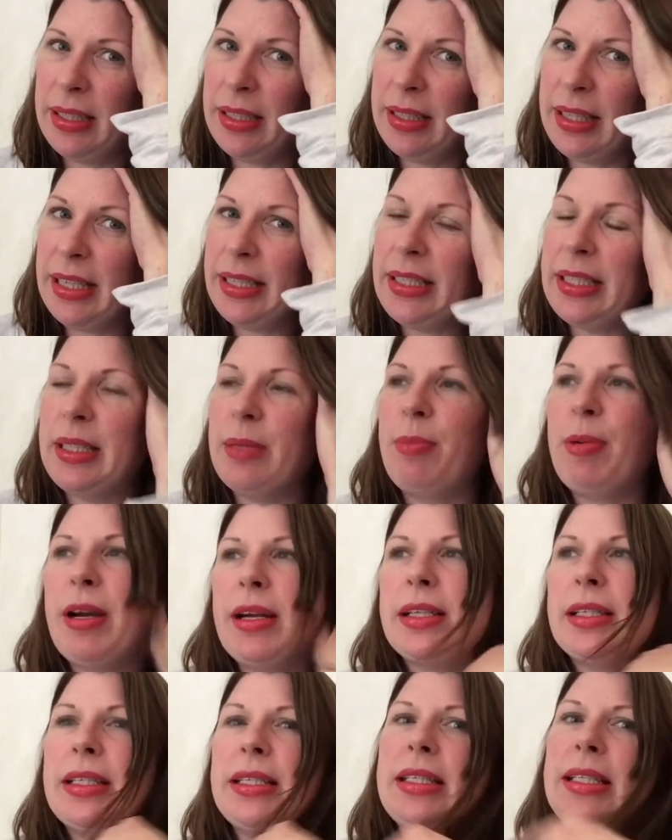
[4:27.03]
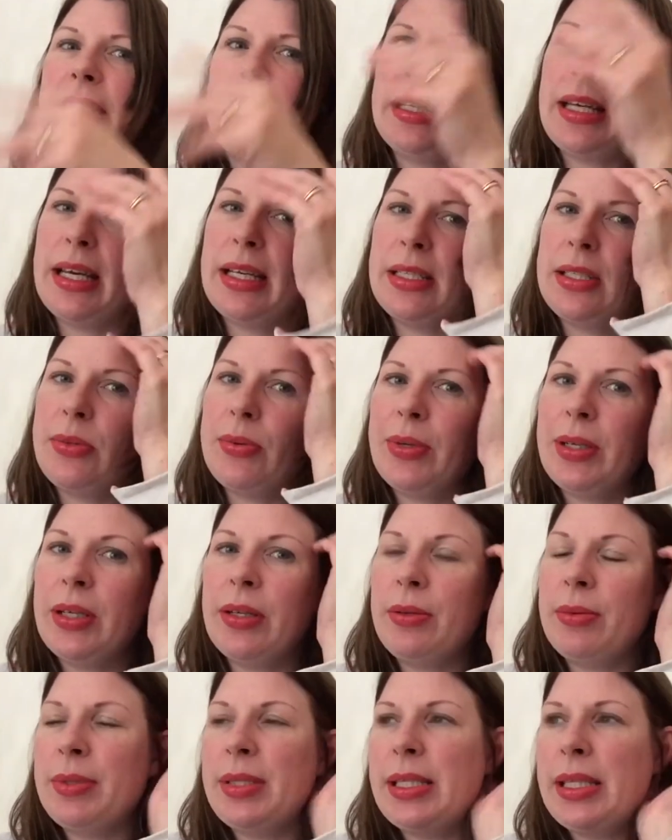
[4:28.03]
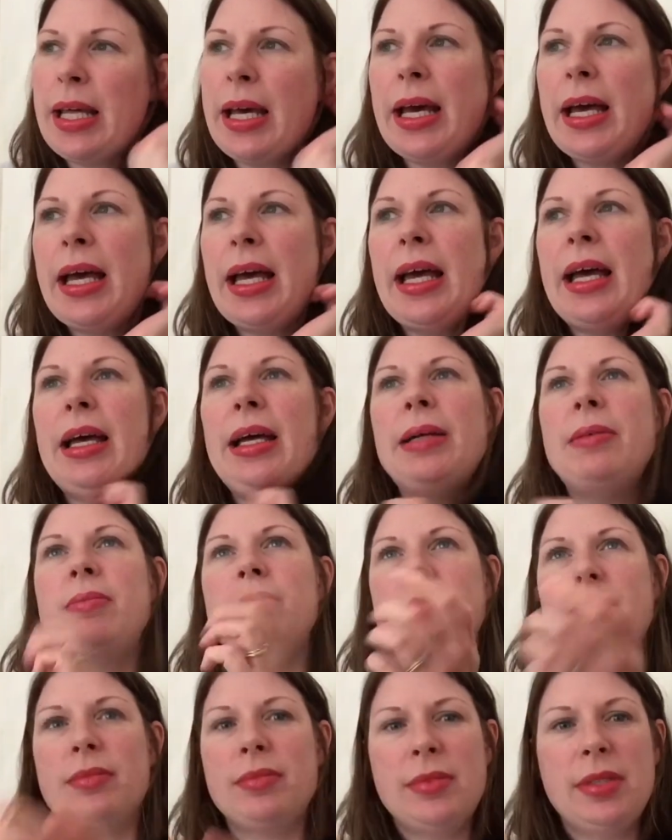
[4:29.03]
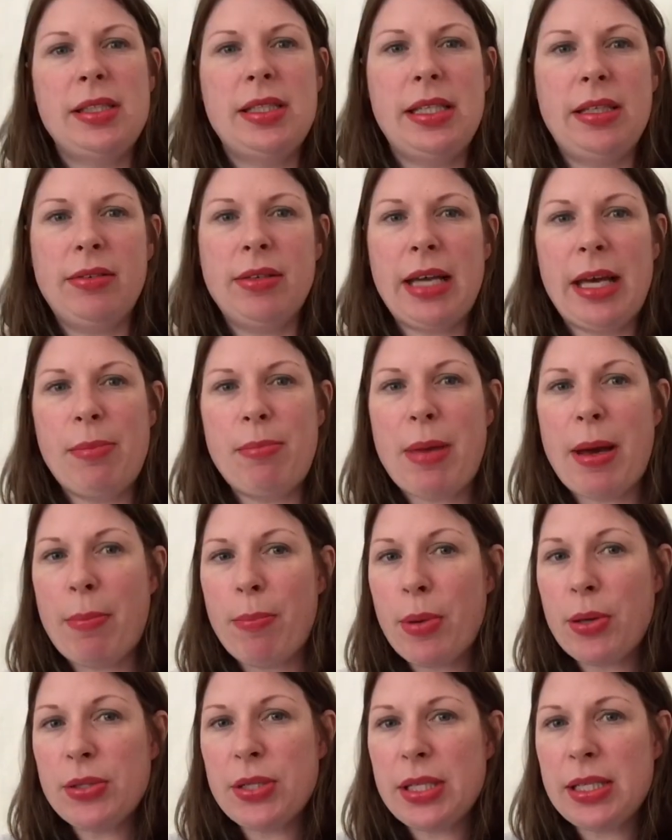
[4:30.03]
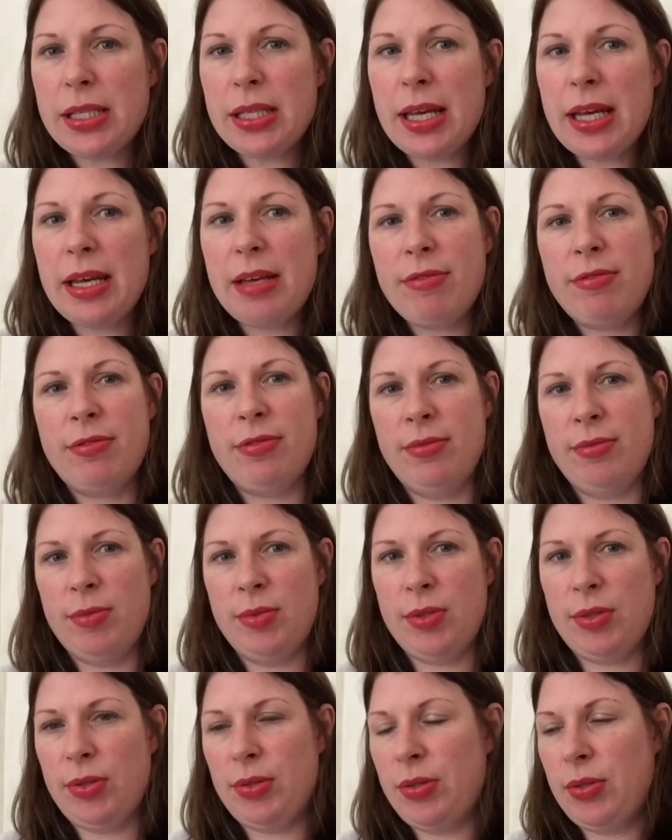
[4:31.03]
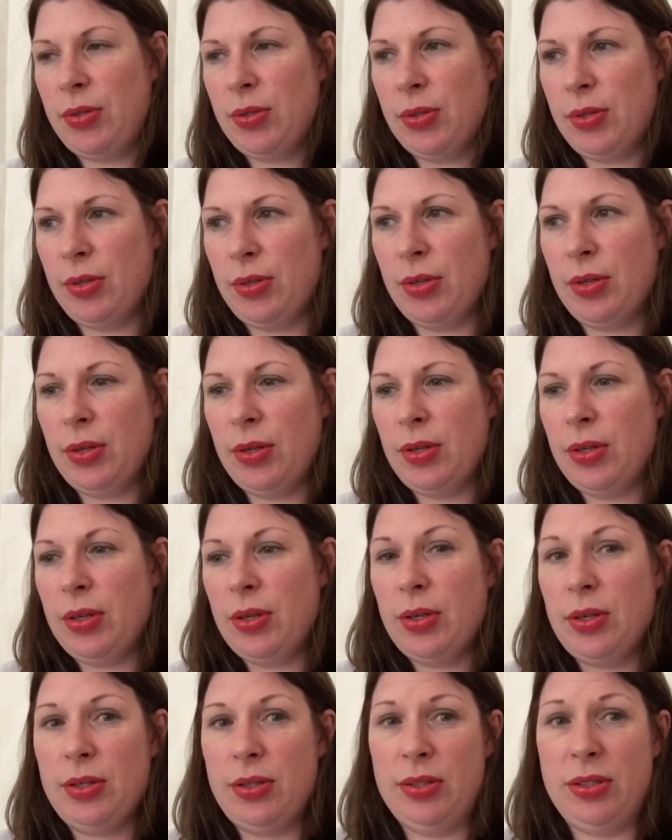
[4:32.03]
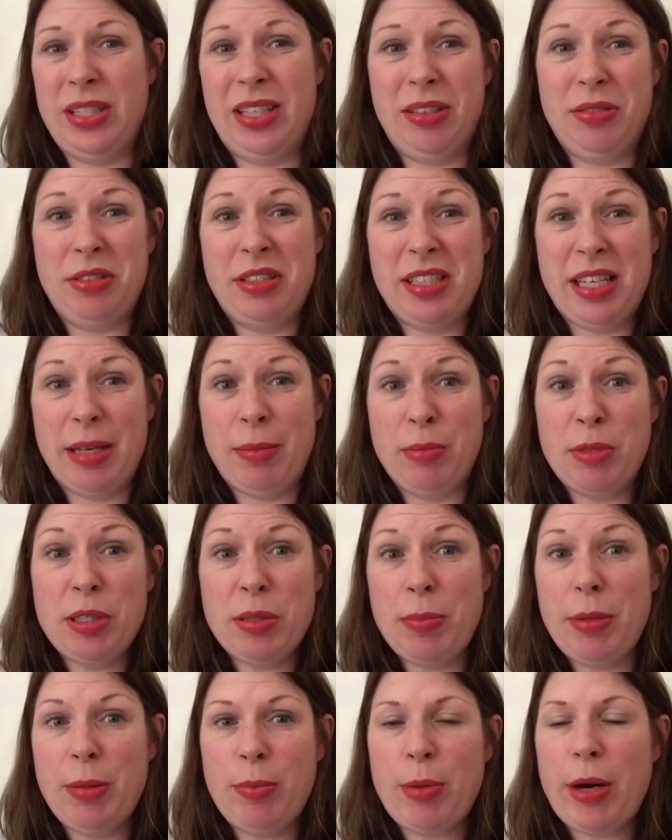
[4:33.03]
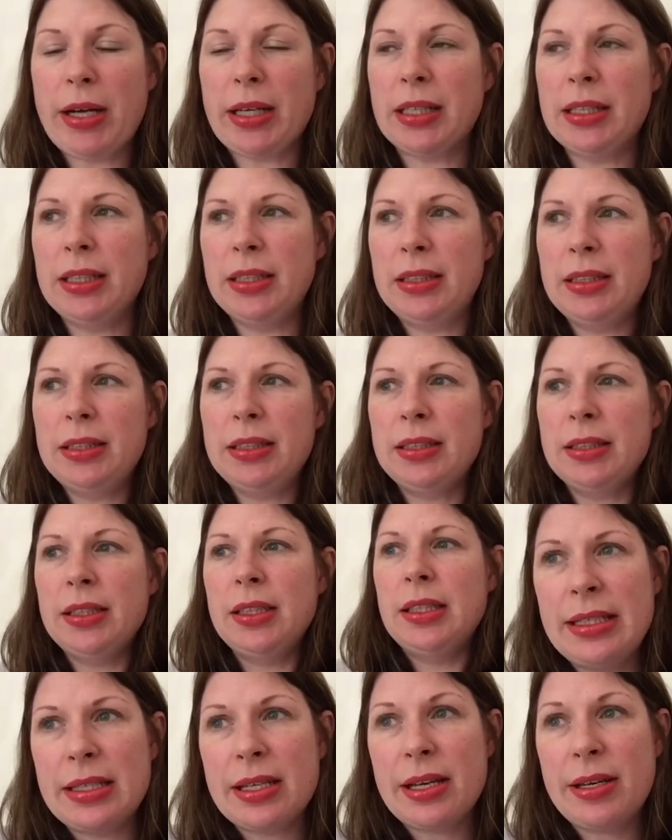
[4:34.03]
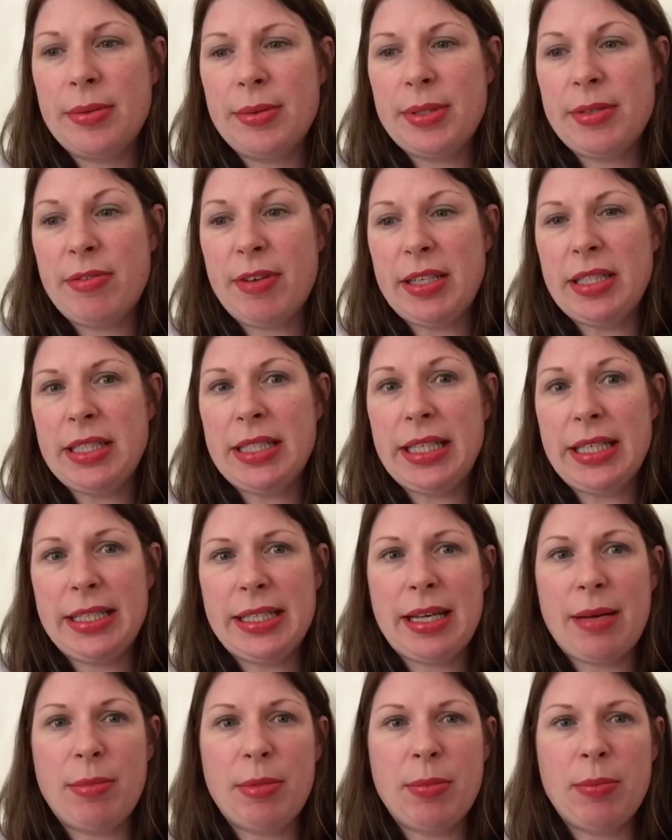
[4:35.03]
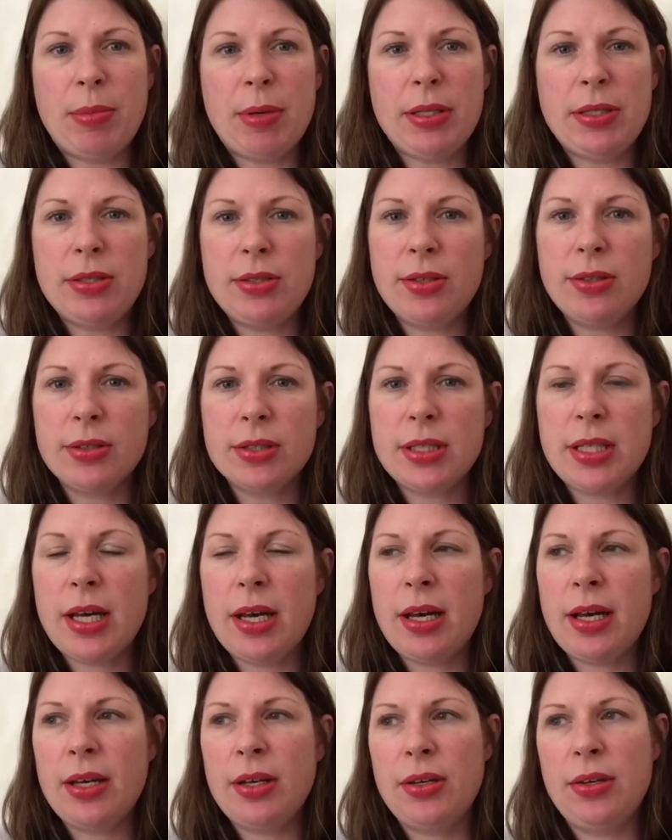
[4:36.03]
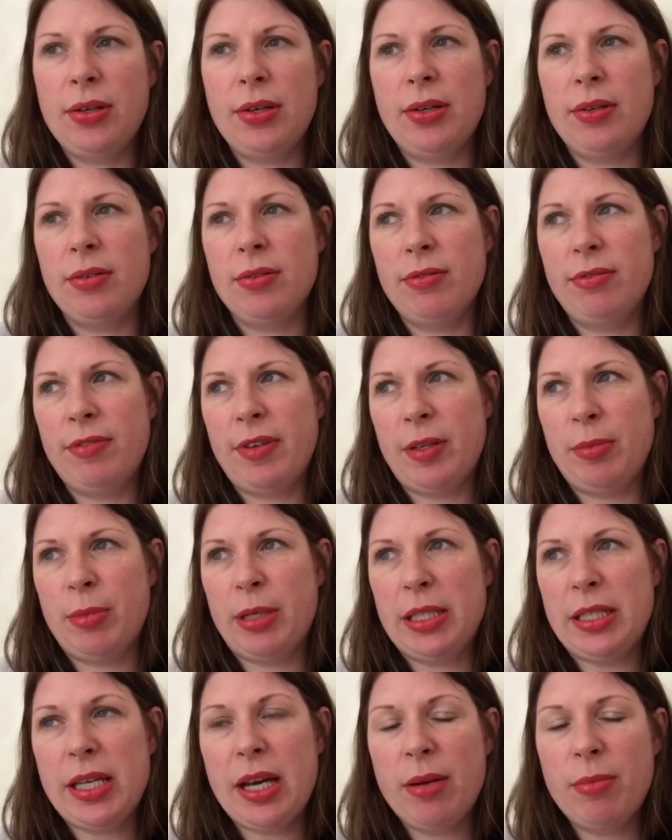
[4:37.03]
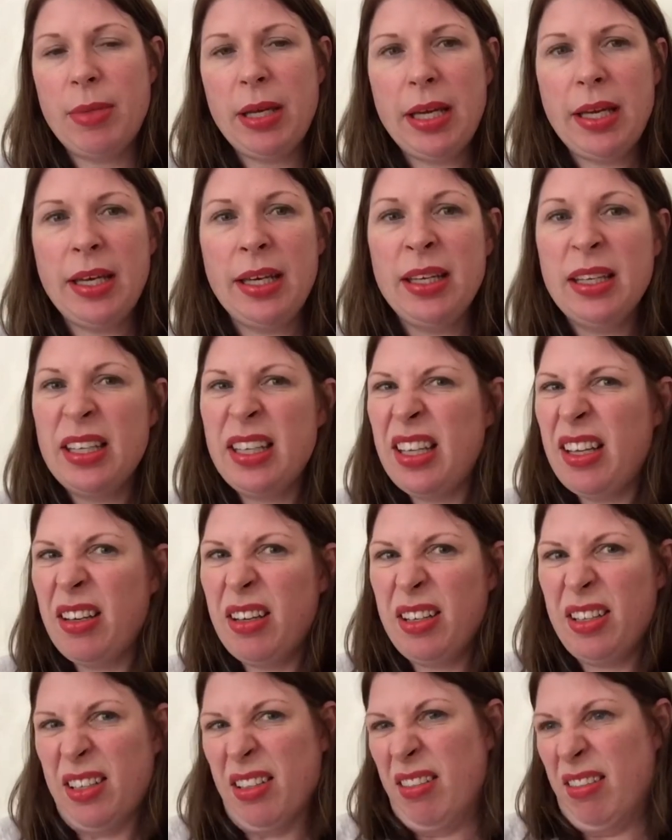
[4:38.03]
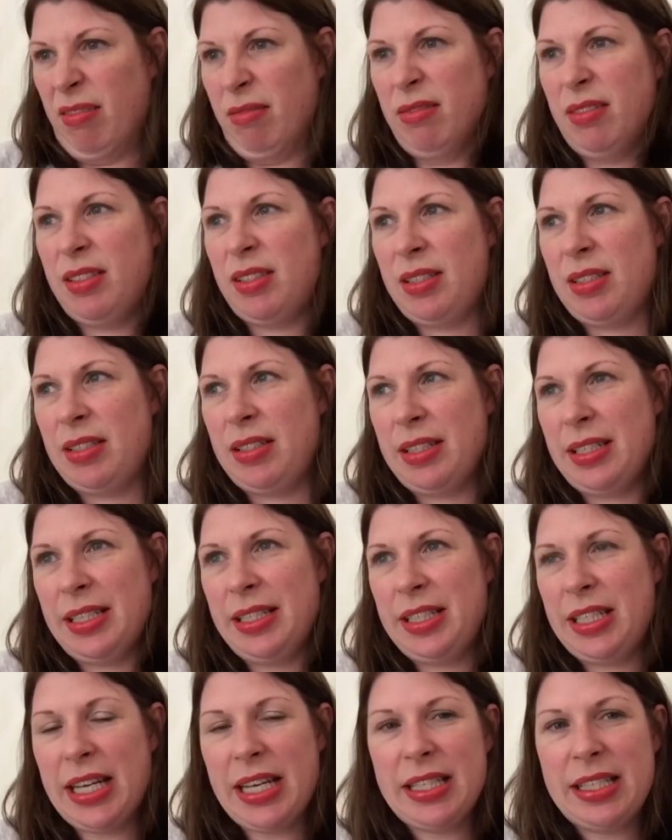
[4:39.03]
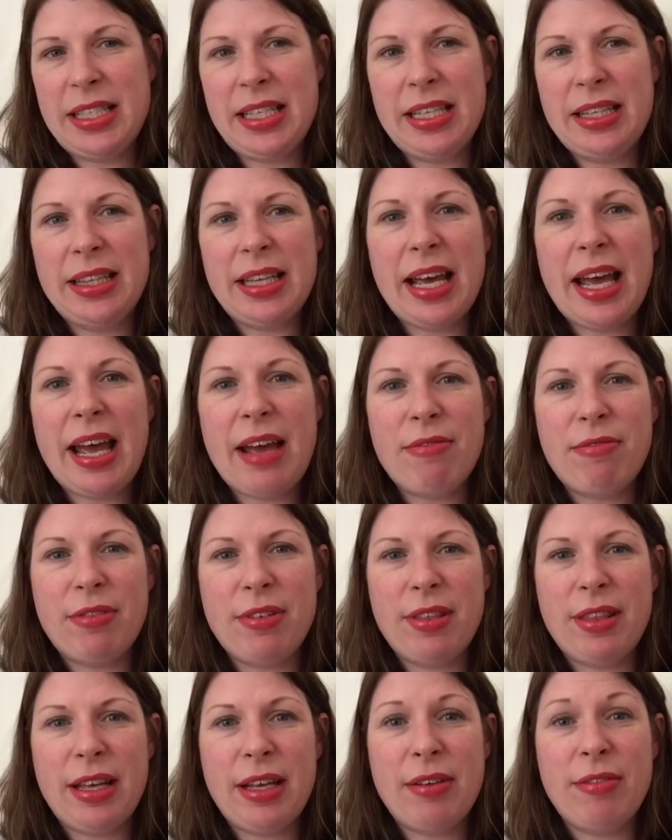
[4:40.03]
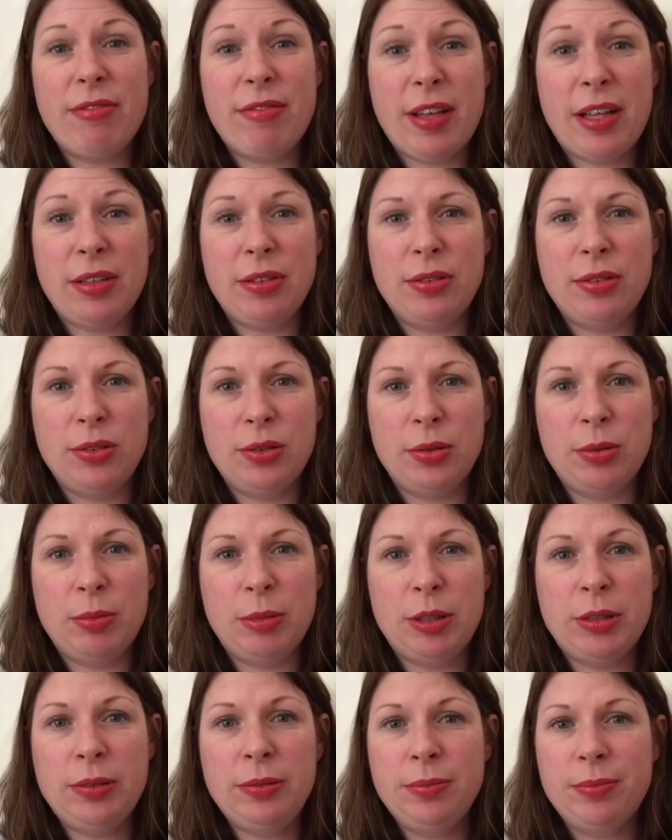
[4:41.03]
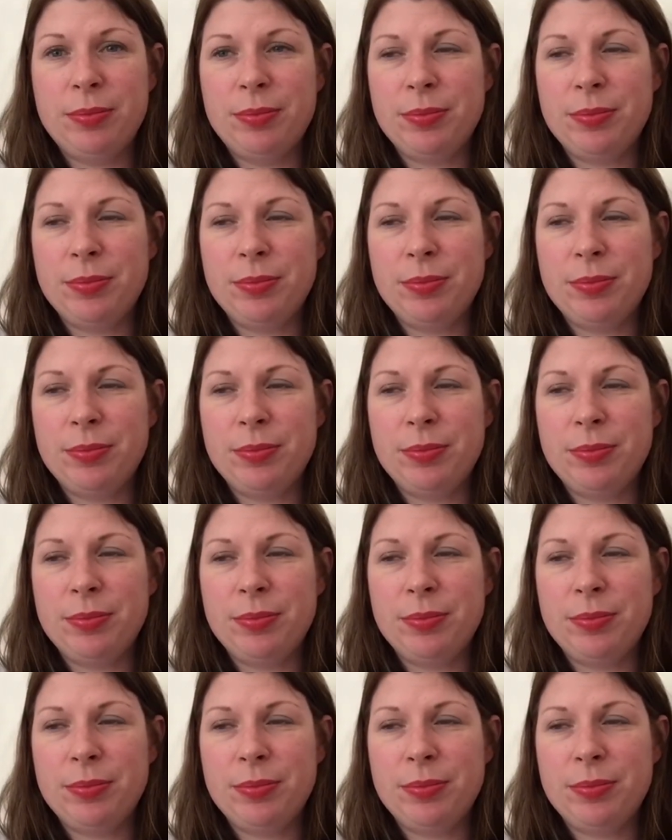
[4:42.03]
They did a pregnancy test when I was there, still came back positive, so still seemed to be pregnant. And I was eventually examined by a doctor who felt my tummy, suggested that everything felt normal,